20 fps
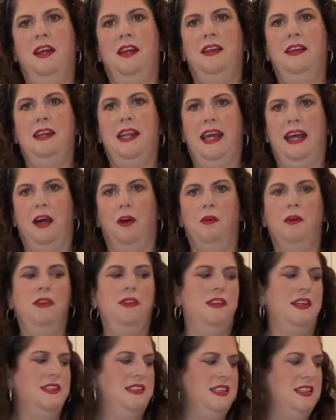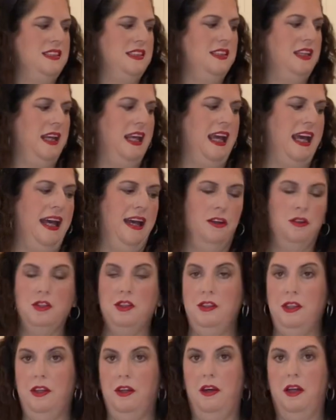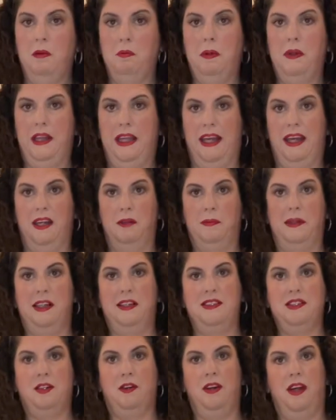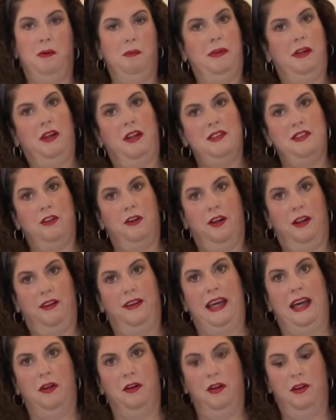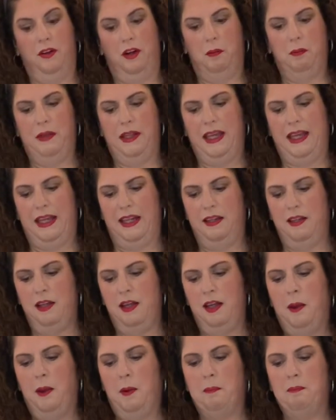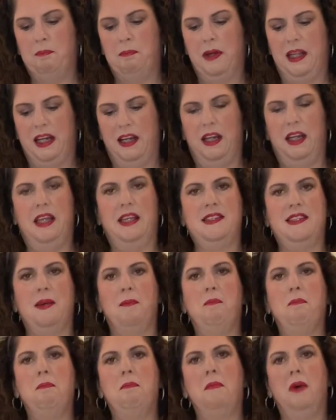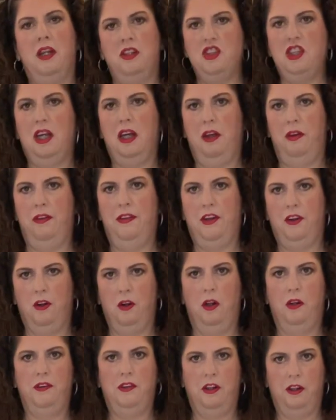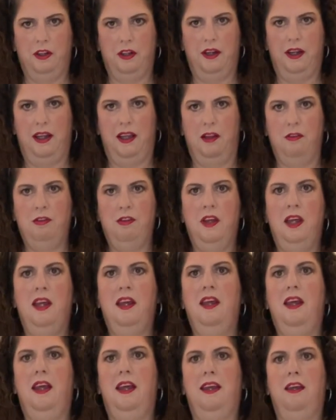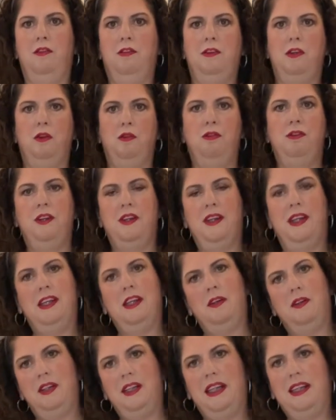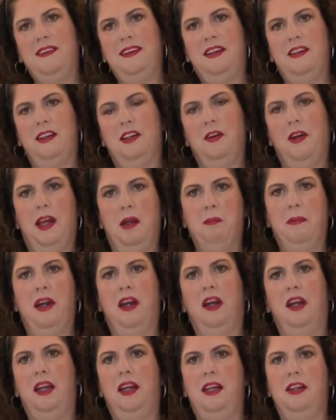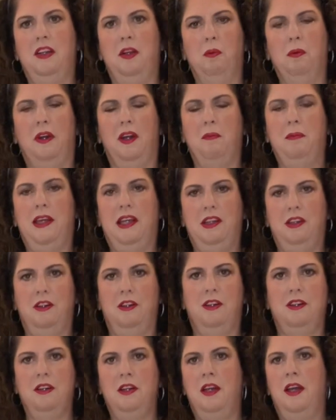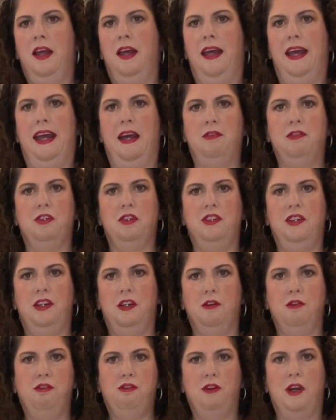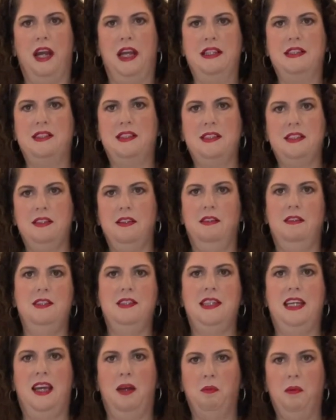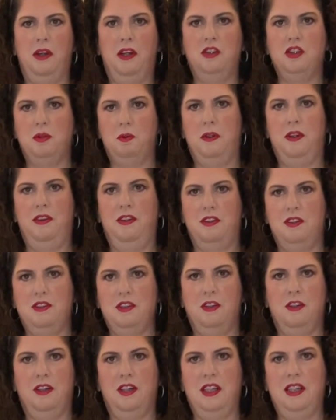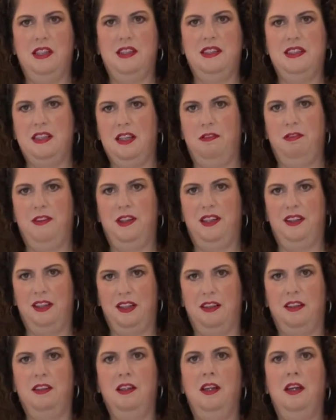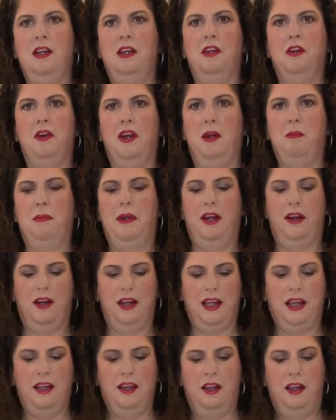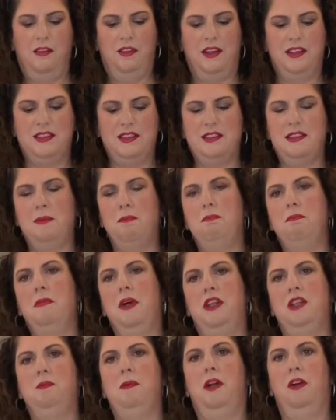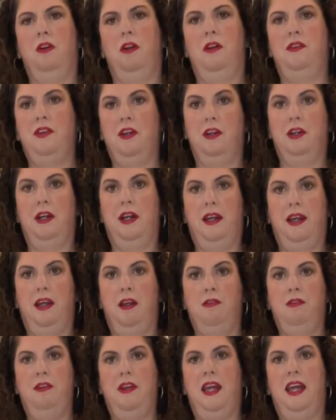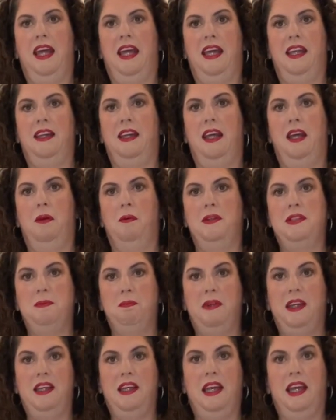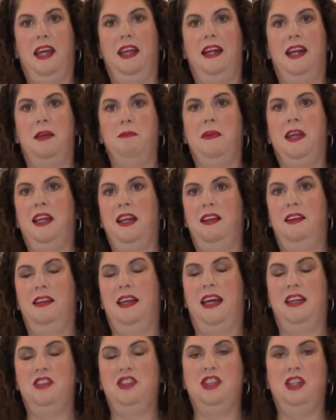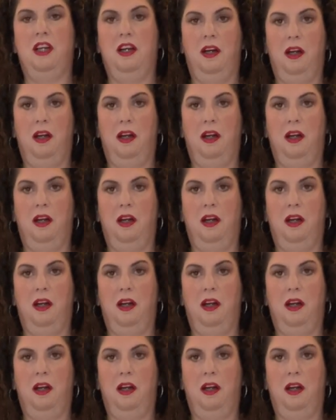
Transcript: Now, this isn't actually on plan because cranberries aren't allowed on our plan, but it is a much healthier alternative. If you feel like you need that cranberry and you want to make your after dinner friends sandwich with your turkey and stuffing and cranberry, this is a much better alternative, and it was a big hit. I made it last year.